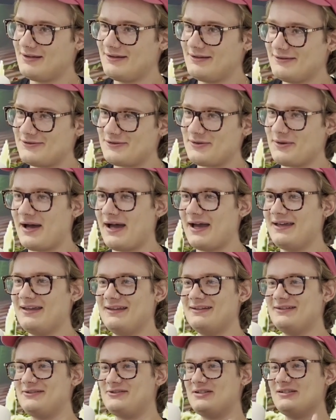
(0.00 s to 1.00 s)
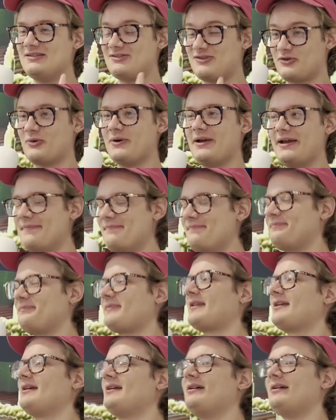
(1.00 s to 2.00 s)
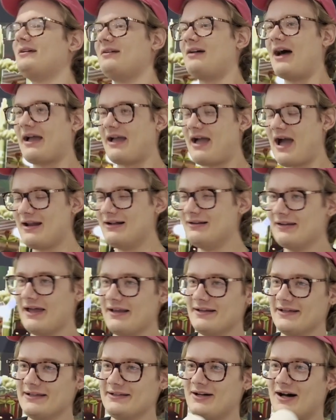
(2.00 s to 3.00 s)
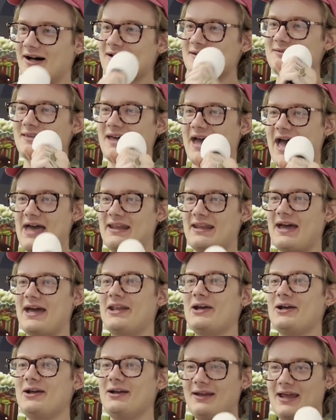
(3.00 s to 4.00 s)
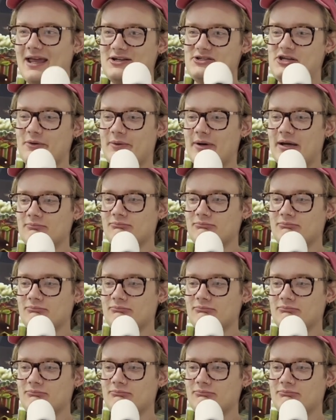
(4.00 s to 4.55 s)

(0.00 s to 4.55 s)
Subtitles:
So she's 3. I kind of lightly tossed the hat at her and she went,